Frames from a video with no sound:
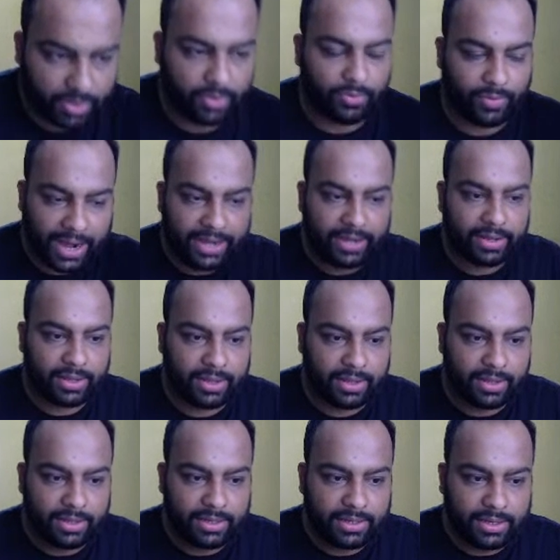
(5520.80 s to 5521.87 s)
right?
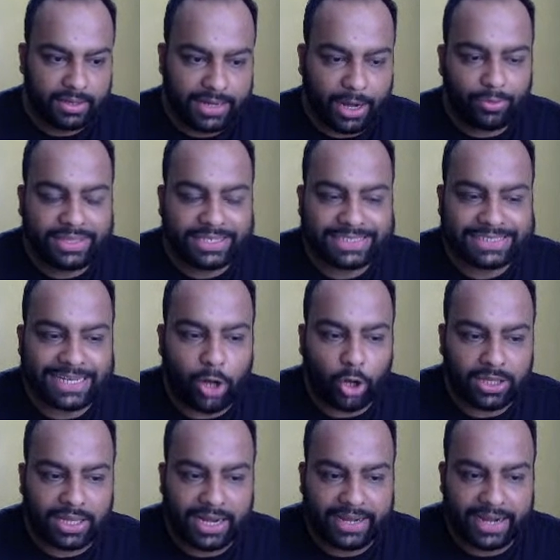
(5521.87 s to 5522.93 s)
Now this is an
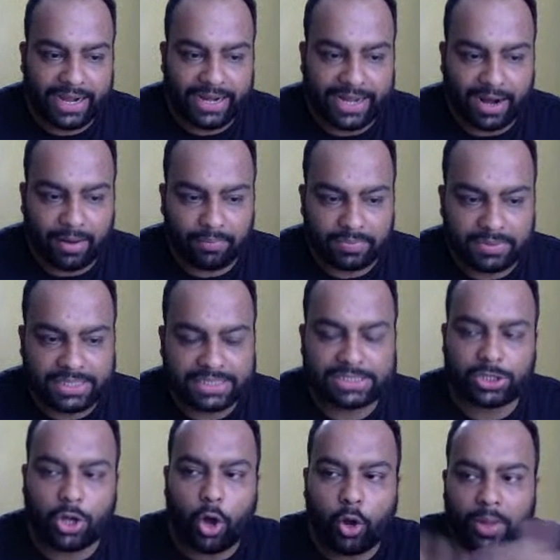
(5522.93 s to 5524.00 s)
oscillatory term.
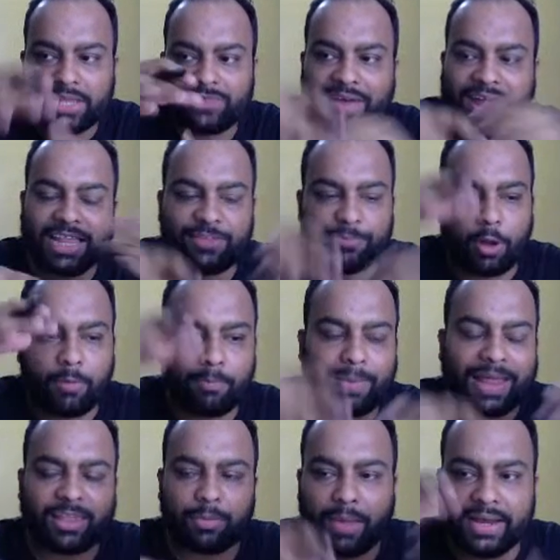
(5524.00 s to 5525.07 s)
This always varies from
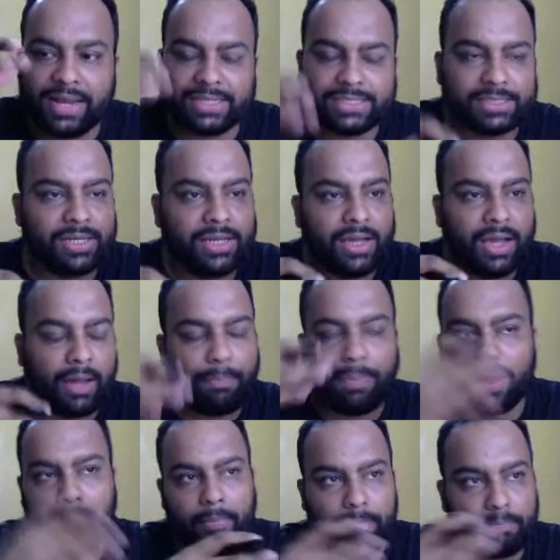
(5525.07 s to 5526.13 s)
plus minus
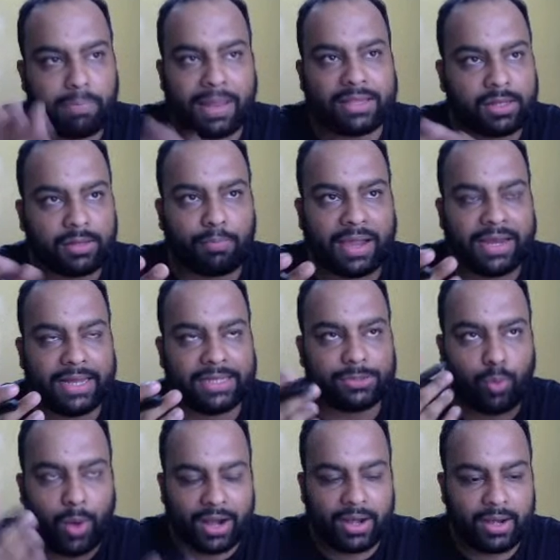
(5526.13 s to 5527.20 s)

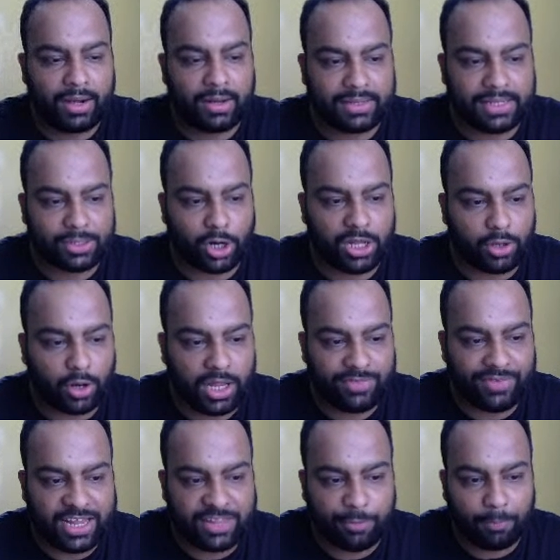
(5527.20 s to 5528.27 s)
1. This always
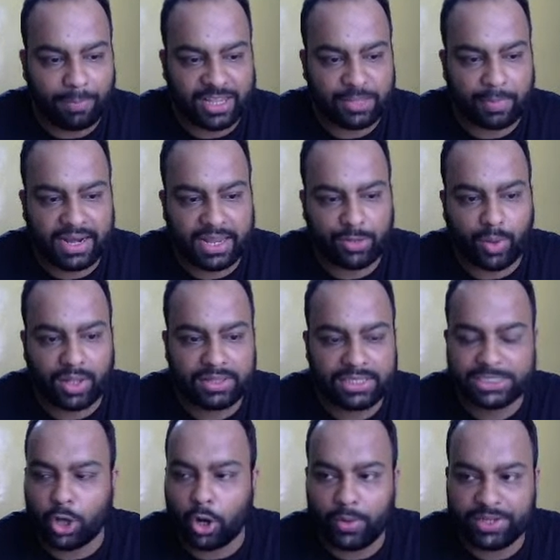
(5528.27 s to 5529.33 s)
varies from plus minus 1.
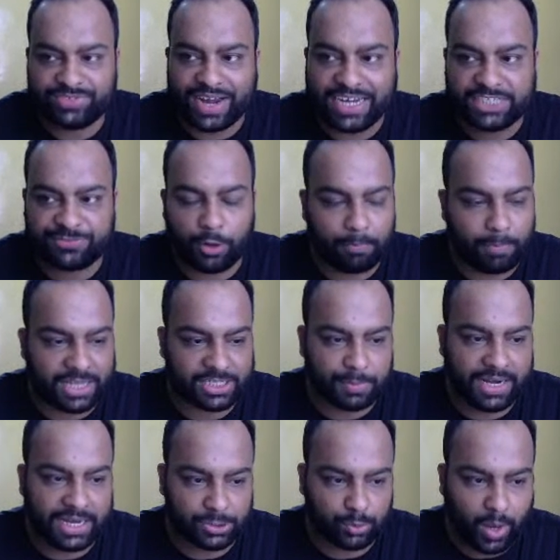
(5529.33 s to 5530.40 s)
This always varies from plus
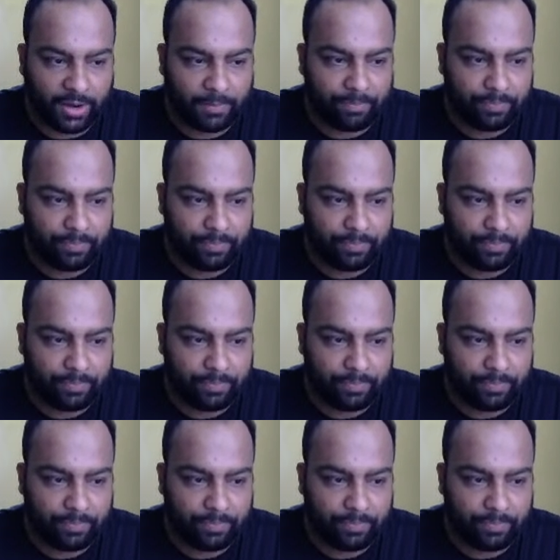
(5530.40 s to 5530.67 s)
minus 1.